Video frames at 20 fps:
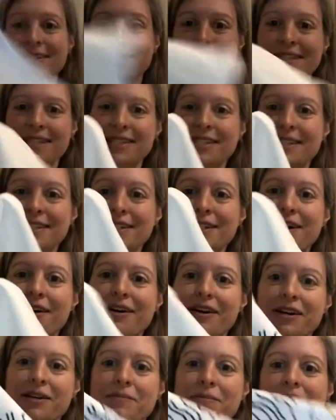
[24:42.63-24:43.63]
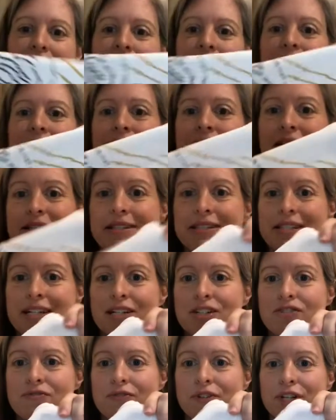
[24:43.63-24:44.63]
this is not going to be the
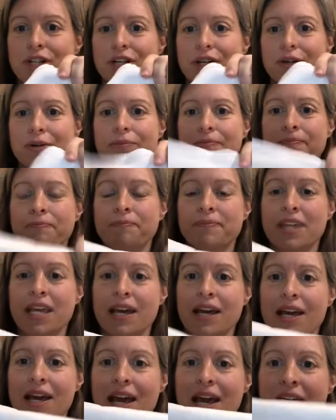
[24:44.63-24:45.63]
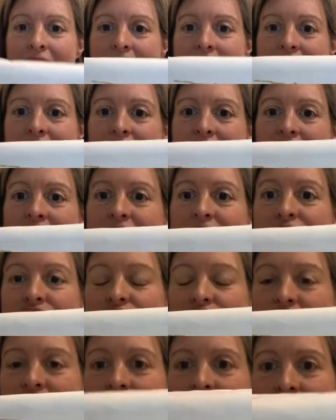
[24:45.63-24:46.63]
stitch for you. And
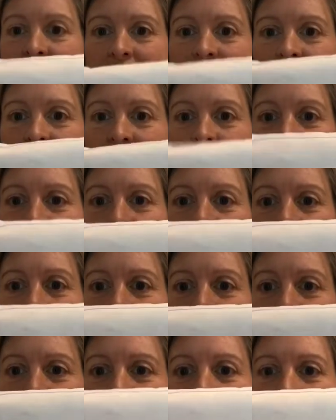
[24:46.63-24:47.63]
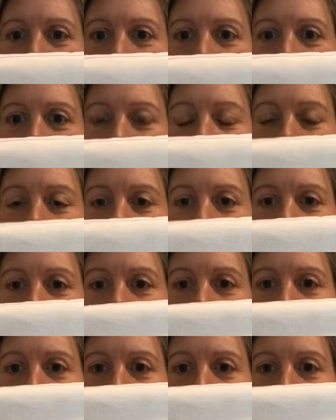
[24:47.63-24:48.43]
she is 2/2 on bright